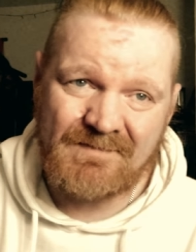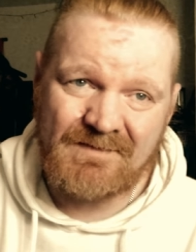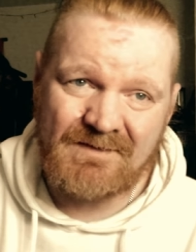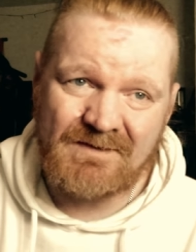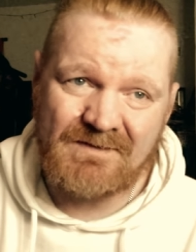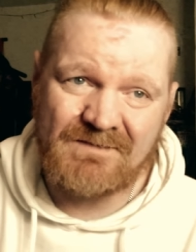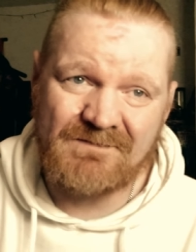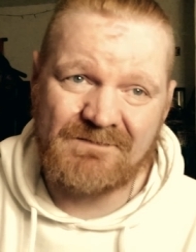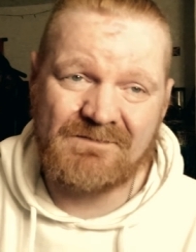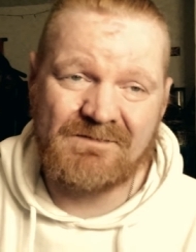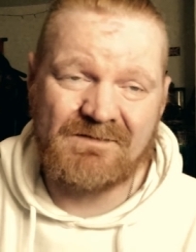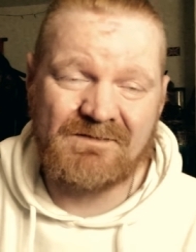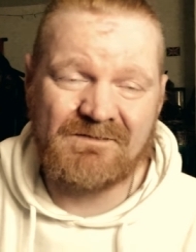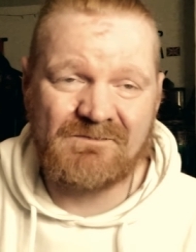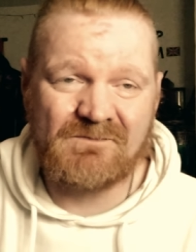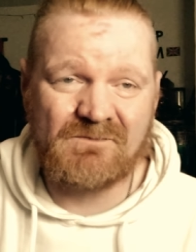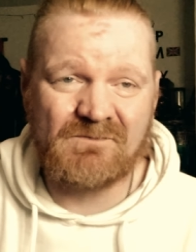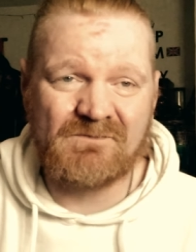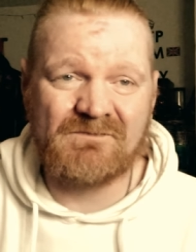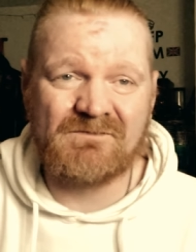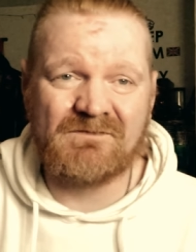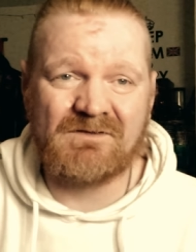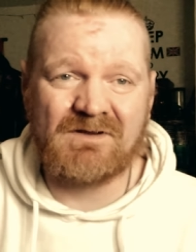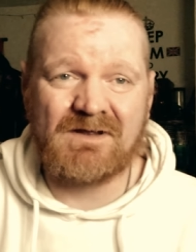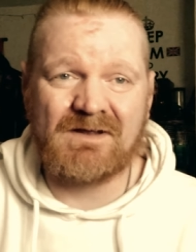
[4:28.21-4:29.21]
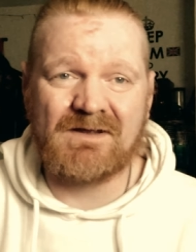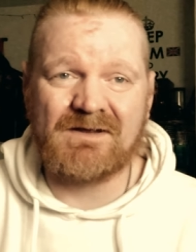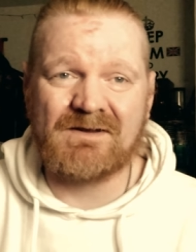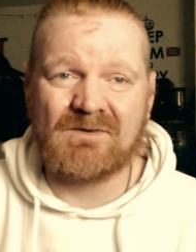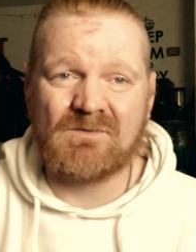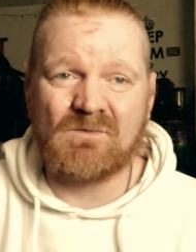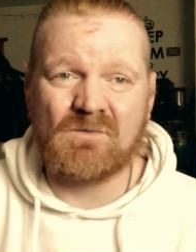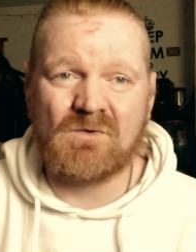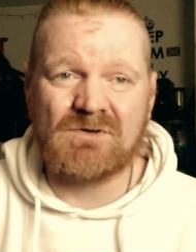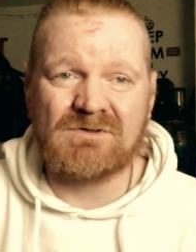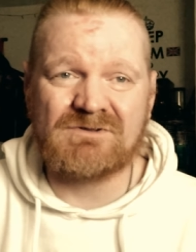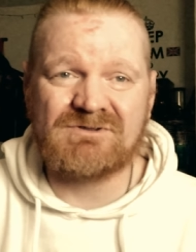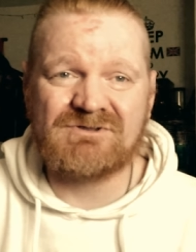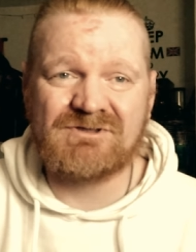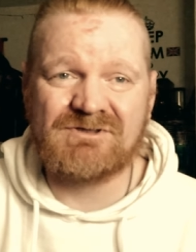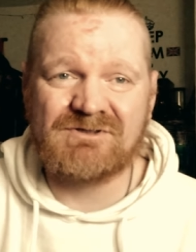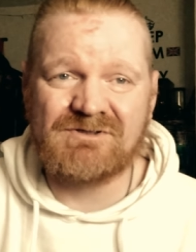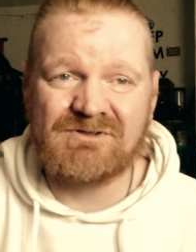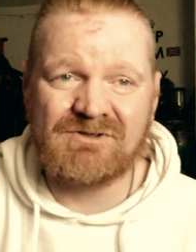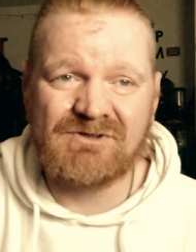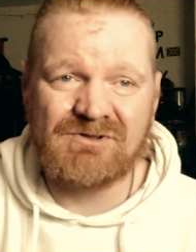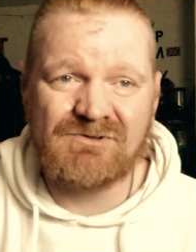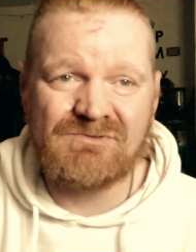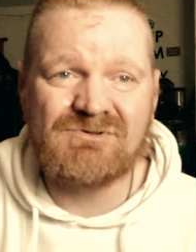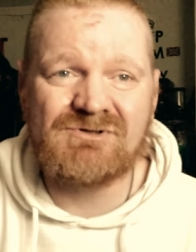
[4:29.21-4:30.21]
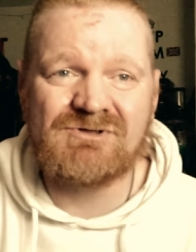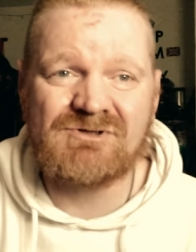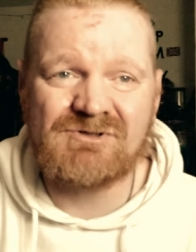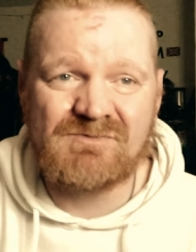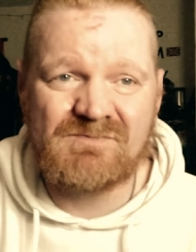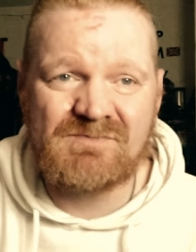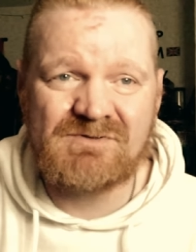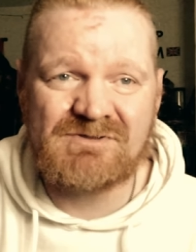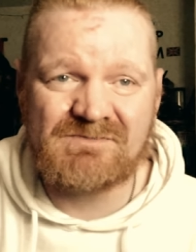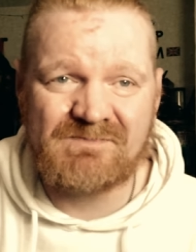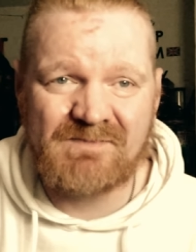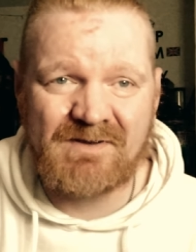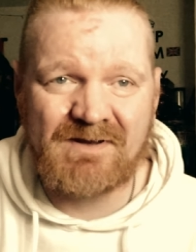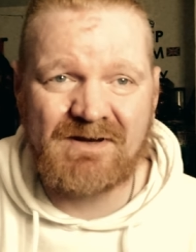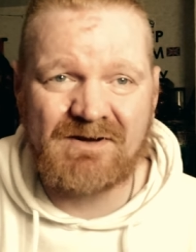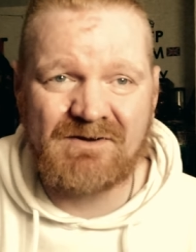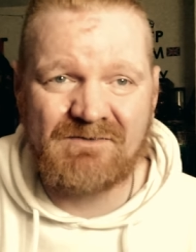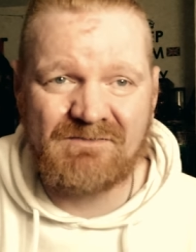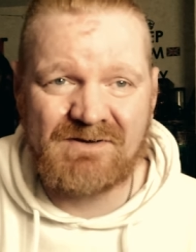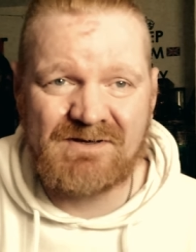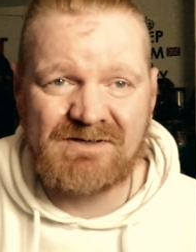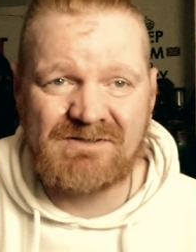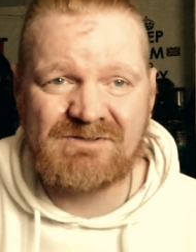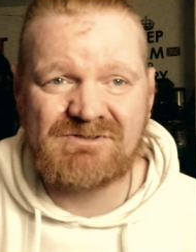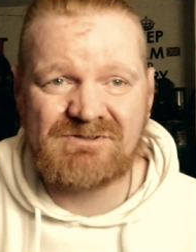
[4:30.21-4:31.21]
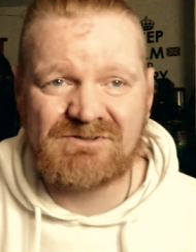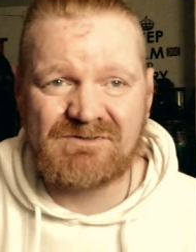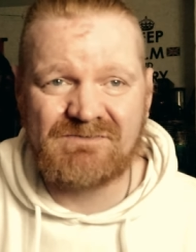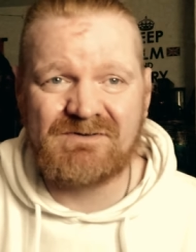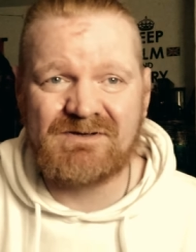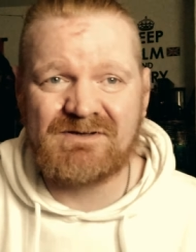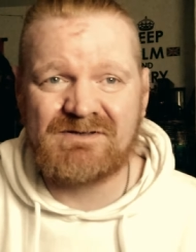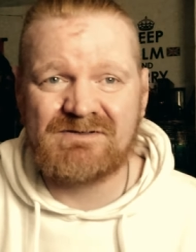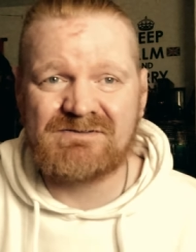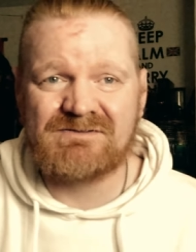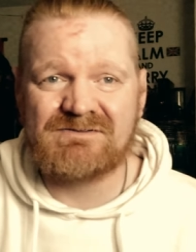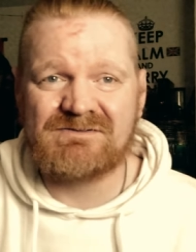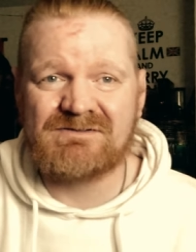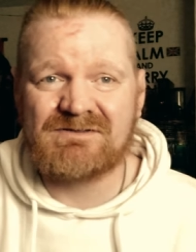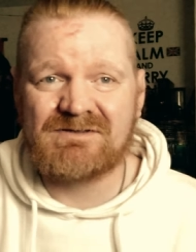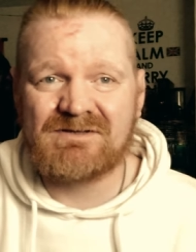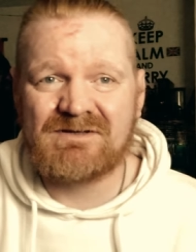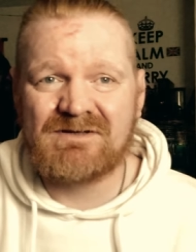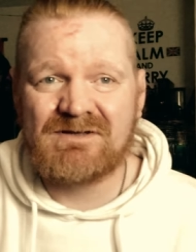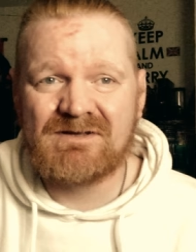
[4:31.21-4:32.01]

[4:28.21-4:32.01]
because this was like watching YouTubers make green screens.